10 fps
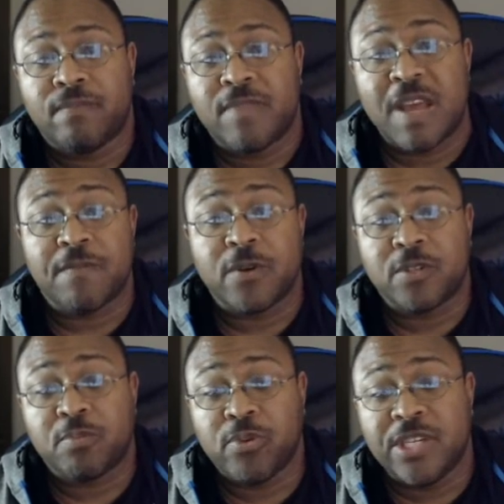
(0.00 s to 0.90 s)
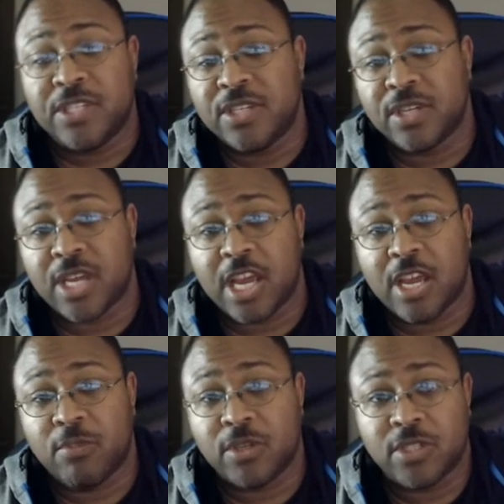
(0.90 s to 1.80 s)
that first preseason
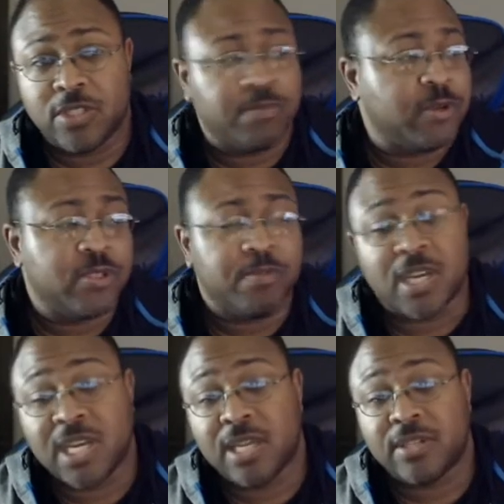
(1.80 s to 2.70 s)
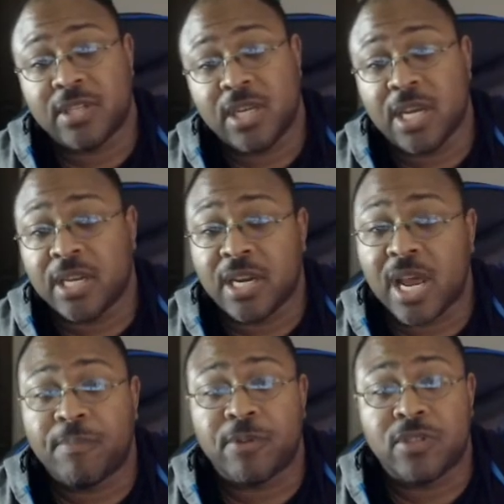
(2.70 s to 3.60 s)
game, which is supposed to be against the
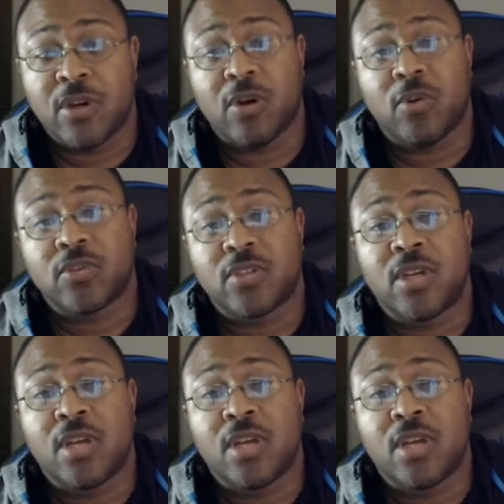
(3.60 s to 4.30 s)
Indianapolis Colts.